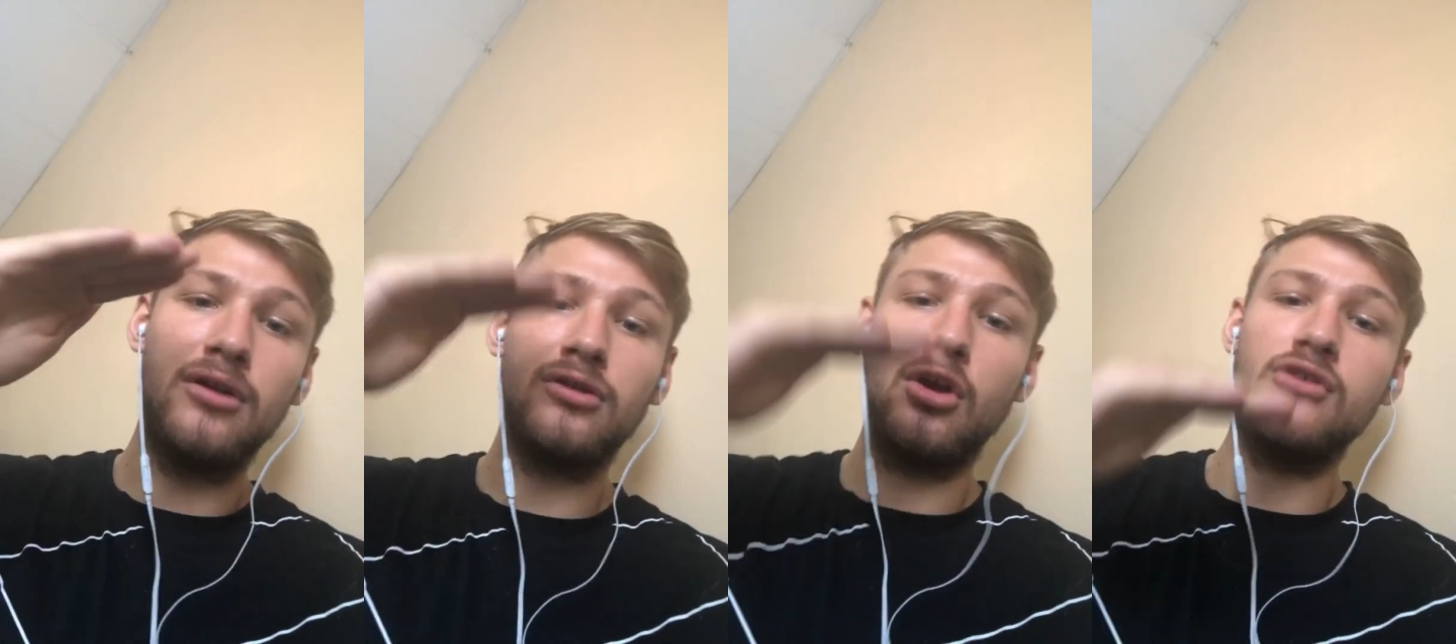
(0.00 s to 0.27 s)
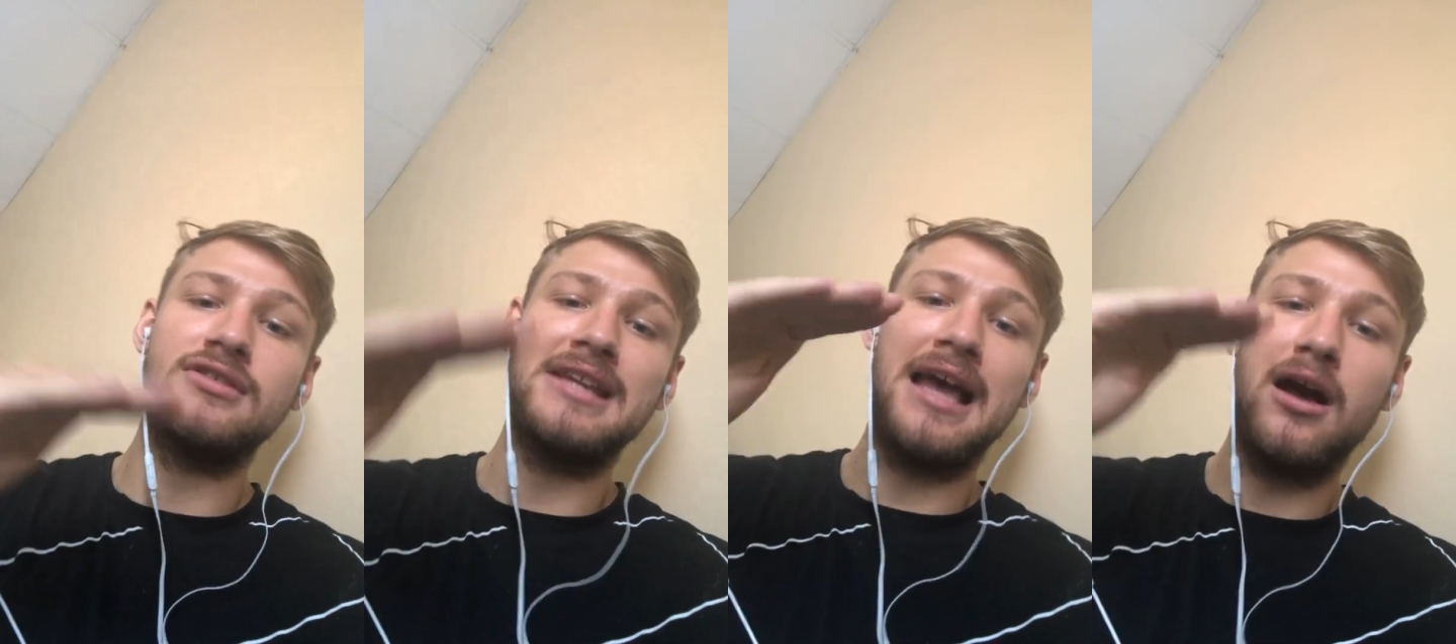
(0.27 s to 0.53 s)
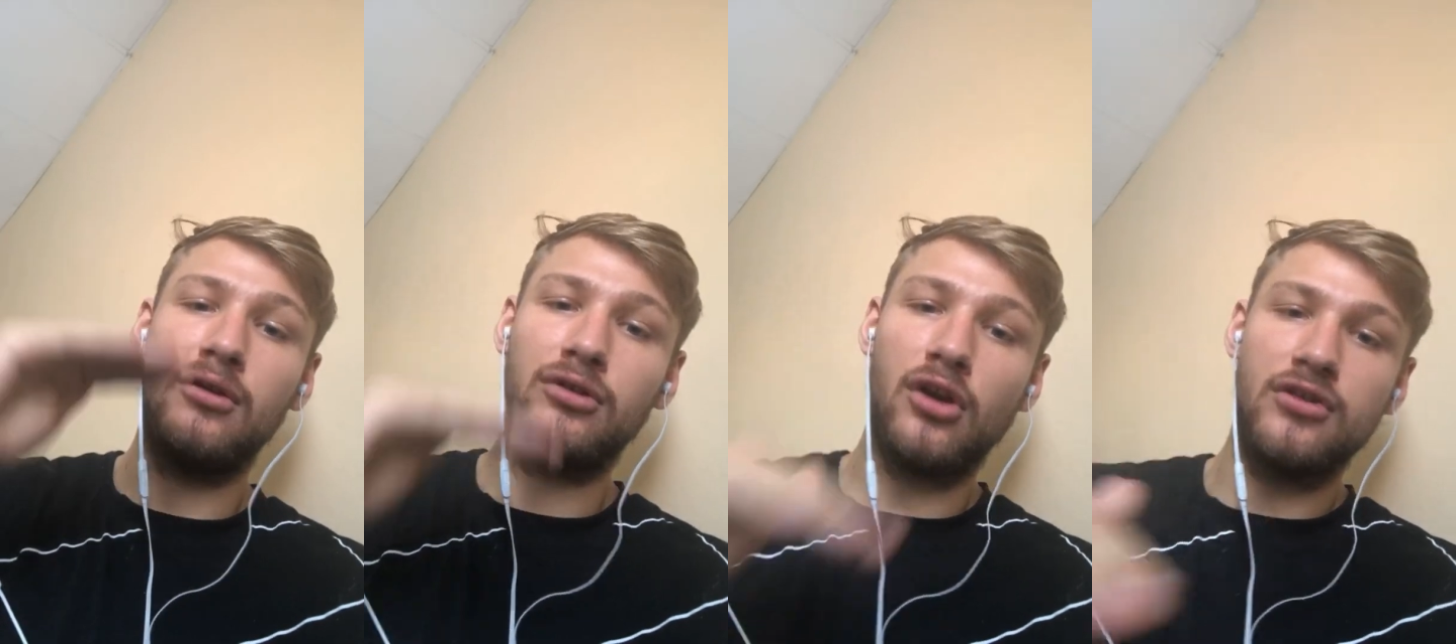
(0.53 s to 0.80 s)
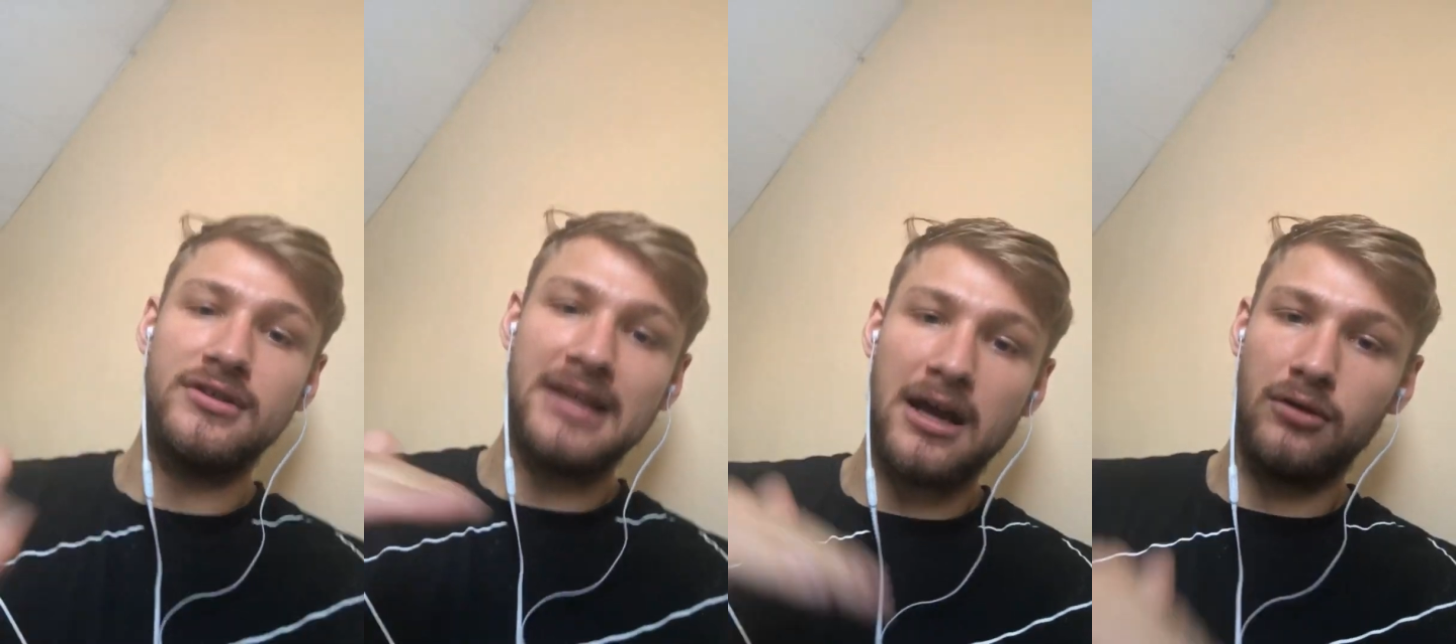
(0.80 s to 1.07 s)
goes down,
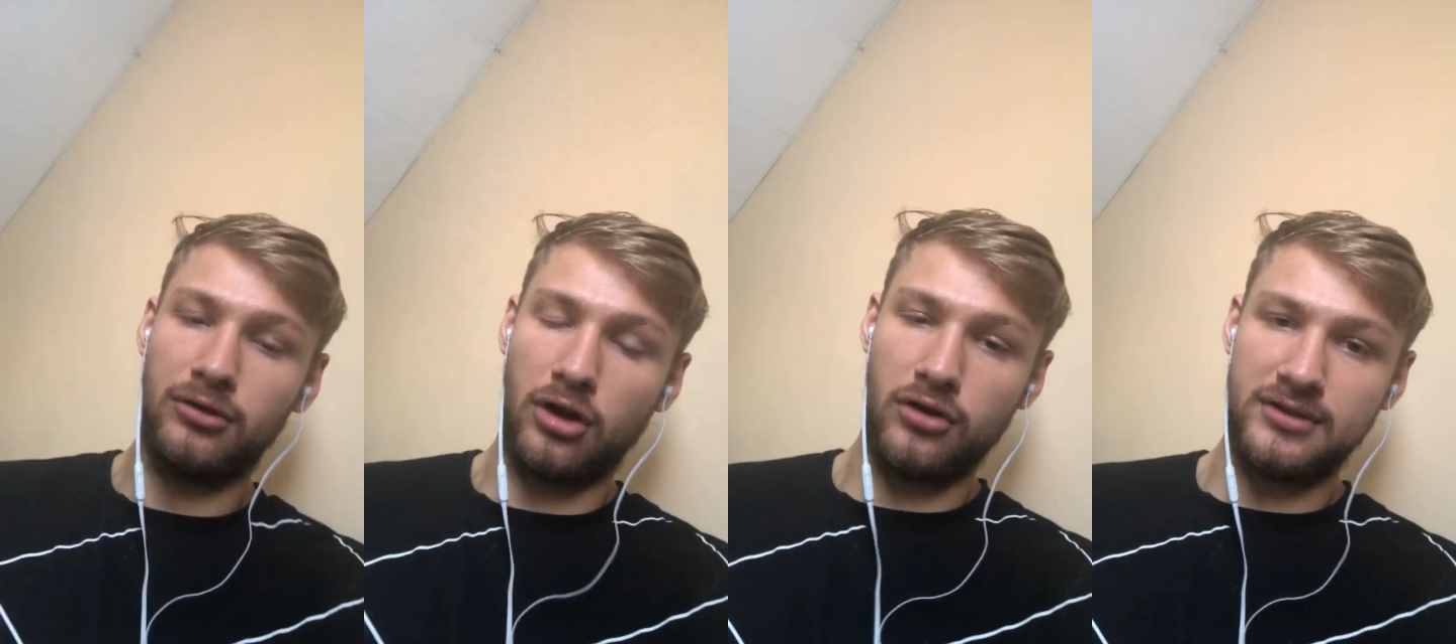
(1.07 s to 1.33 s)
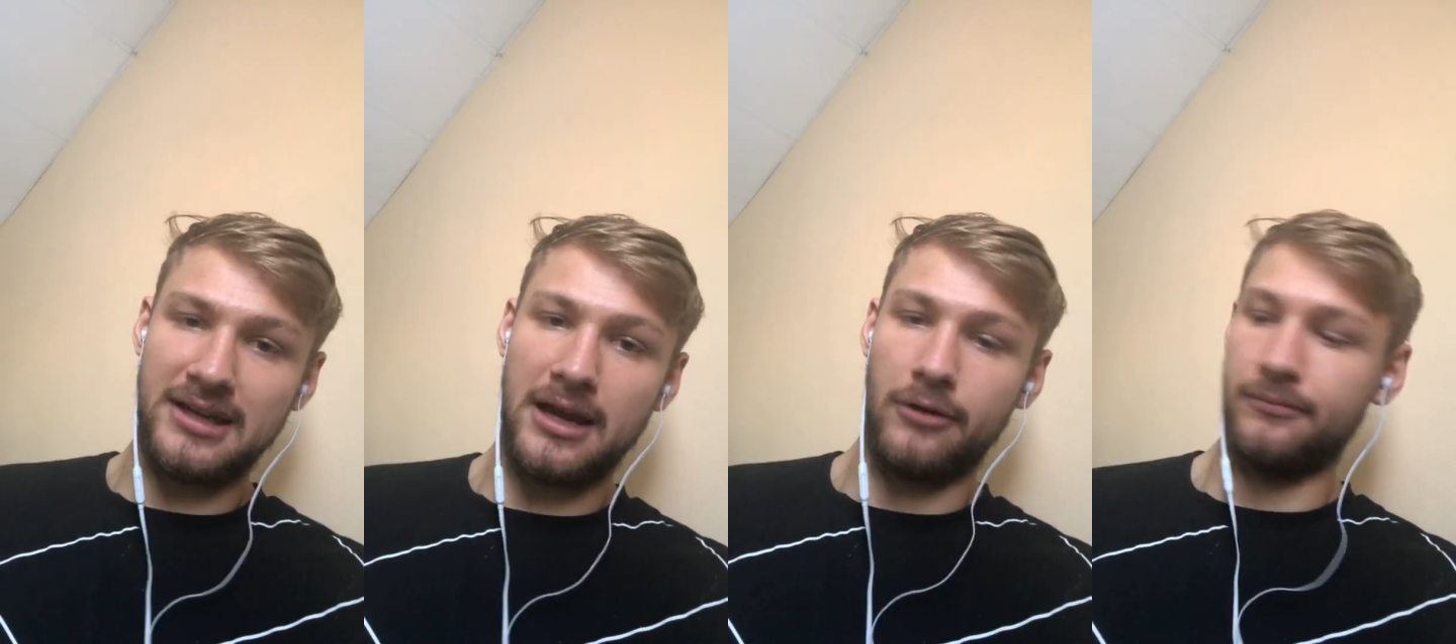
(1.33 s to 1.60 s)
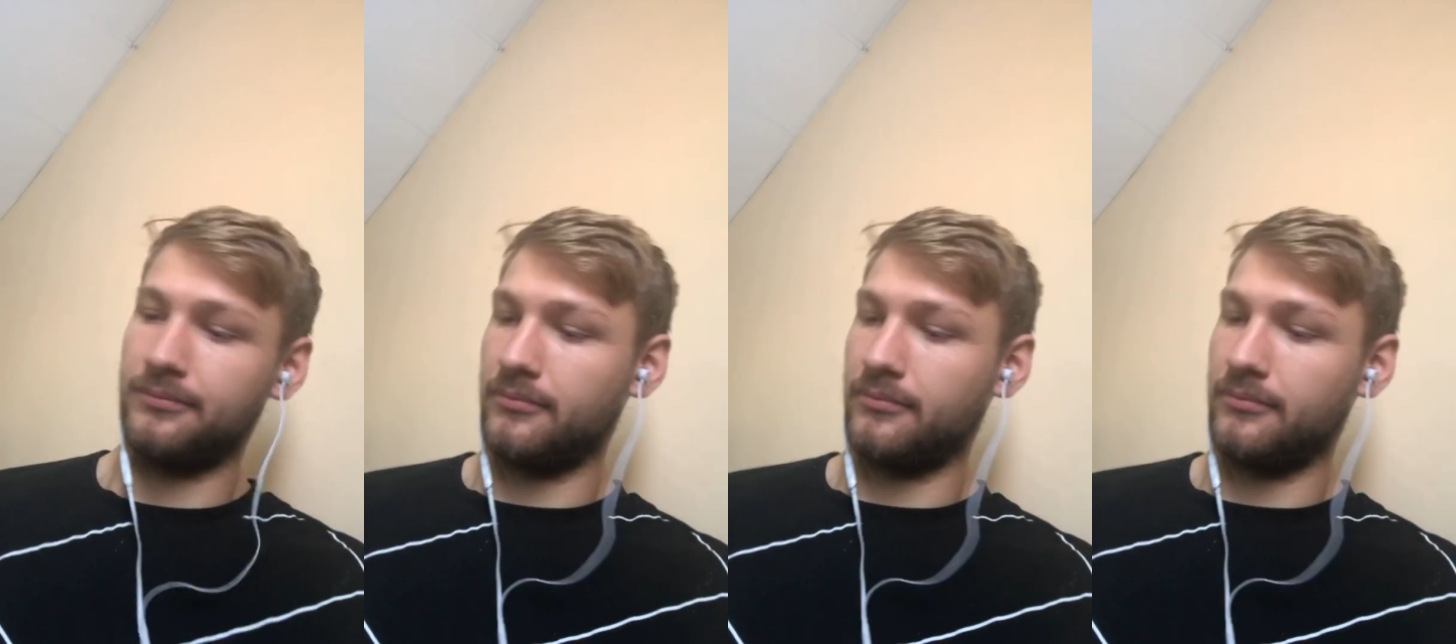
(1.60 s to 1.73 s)
goes down, goes down.